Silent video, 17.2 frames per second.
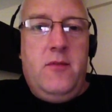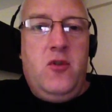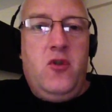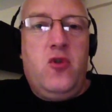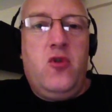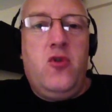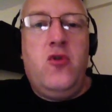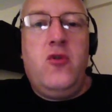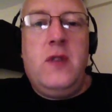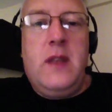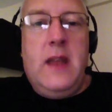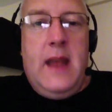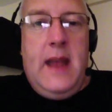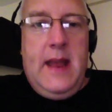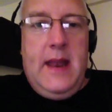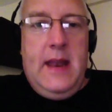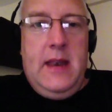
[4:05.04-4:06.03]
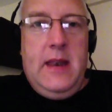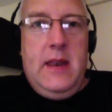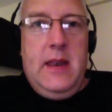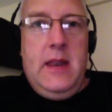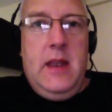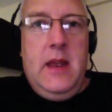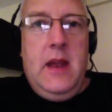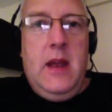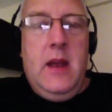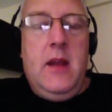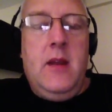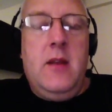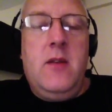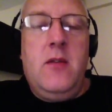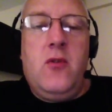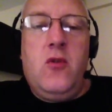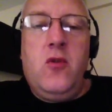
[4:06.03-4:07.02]
2:10,
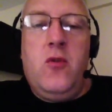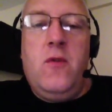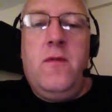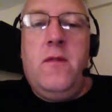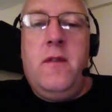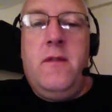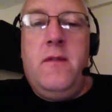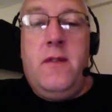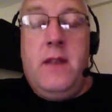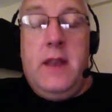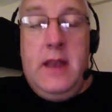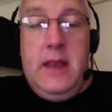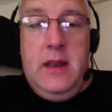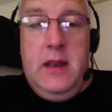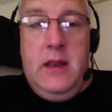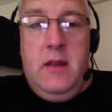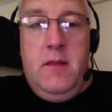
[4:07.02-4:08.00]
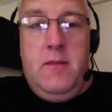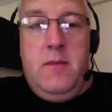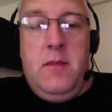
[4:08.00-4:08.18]
2:15,